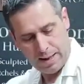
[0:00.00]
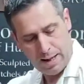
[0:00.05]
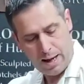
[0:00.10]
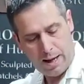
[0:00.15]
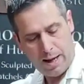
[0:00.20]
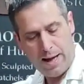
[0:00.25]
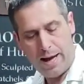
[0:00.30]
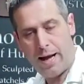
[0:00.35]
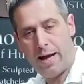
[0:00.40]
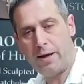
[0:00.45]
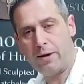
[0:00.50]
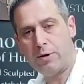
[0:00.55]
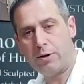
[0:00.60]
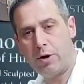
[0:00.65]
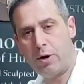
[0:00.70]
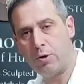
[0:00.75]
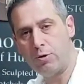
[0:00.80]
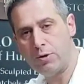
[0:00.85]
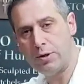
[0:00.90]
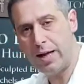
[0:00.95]
A handle
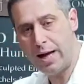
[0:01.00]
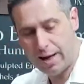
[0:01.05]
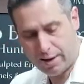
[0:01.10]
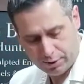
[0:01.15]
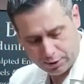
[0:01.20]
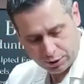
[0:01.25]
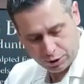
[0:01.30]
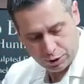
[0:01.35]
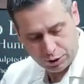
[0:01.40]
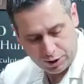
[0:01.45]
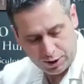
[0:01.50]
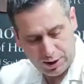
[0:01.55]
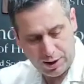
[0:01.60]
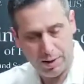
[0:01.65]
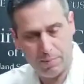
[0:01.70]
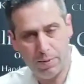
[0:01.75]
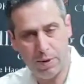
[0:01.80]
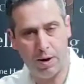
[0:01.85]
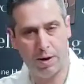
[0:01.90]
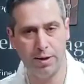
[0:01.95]
goes down, so you can
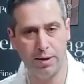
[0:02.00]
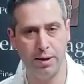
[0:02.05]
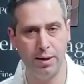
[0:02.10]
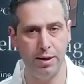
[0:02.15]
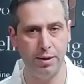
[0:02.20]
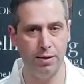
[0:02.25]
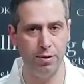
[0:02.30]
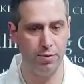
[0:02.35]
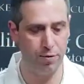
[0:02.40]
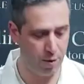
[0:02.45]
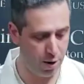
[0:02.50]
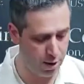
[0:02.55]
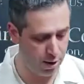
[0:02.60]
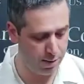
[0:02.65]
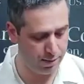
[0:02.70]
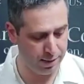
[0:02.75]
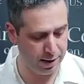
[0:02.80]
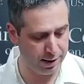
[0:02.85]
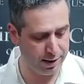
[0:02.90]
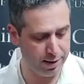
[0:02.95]
keep it underneath your
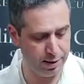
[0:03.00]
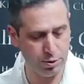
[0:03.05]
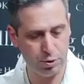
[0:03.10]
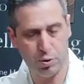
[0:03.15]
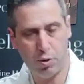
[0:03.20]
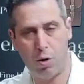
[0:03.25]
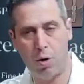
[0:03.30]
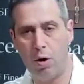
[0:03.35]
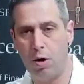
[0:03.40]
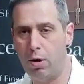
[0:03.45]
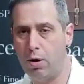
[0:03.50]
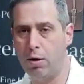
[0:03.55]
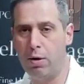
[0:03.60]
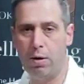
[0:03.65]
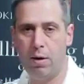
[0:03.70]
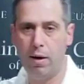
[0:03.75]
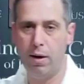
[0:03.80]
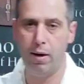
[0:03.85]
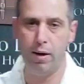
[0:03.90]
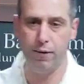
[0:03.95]
arm like this, or
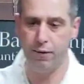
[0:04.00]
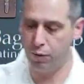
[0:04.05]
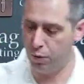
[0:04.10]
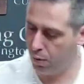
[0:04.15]
if